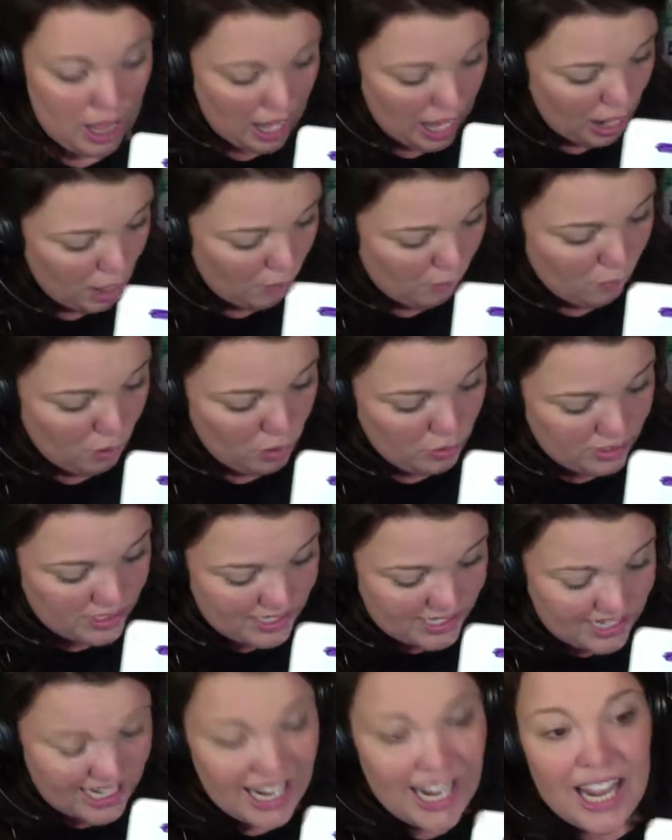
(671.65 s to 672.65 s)
I wrote
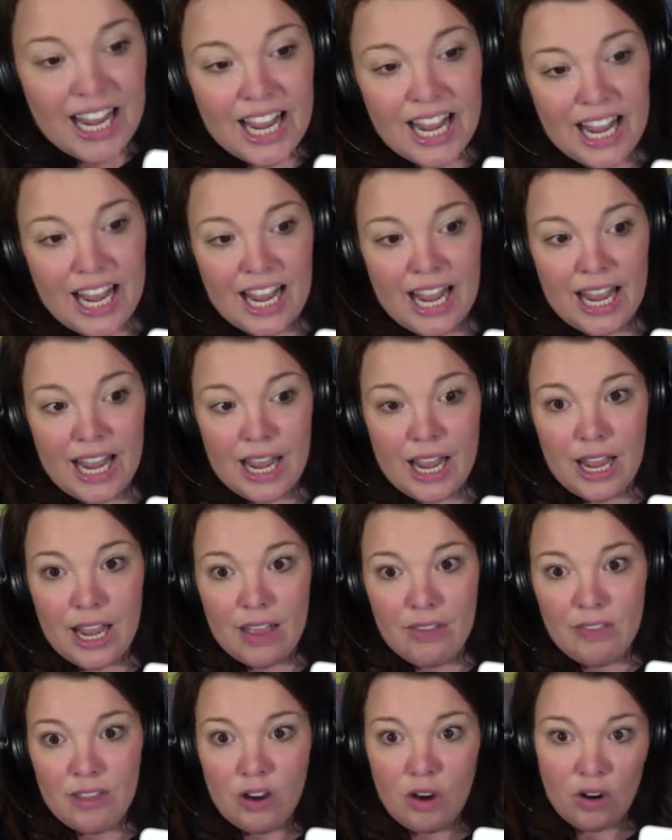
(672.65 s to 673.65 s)
CE,
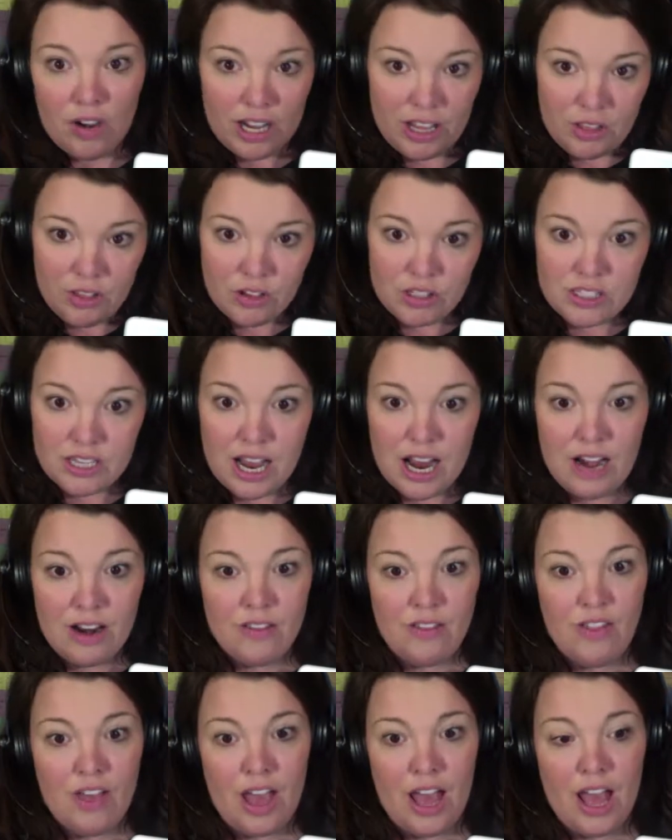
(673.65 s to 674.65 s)
and then on either side
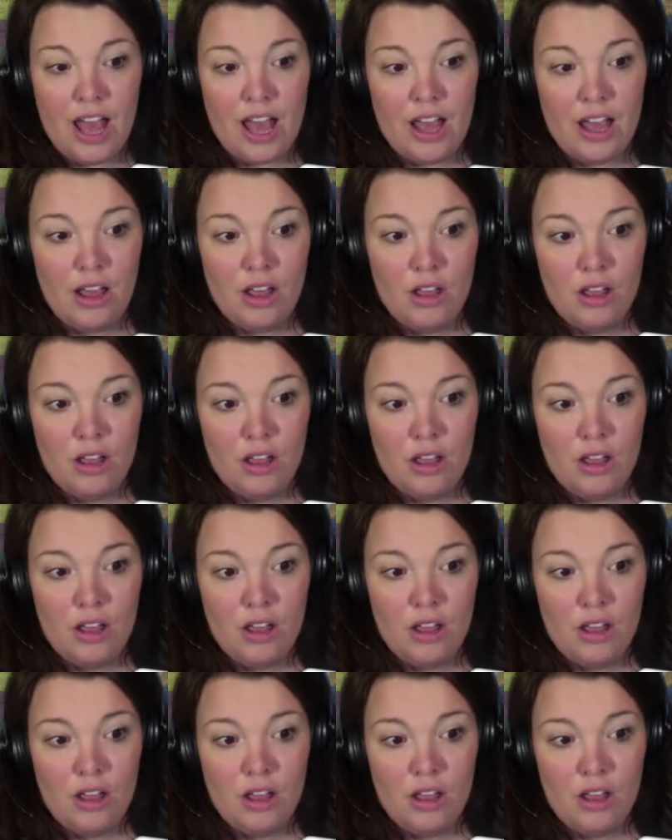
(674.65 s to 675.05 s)
of that,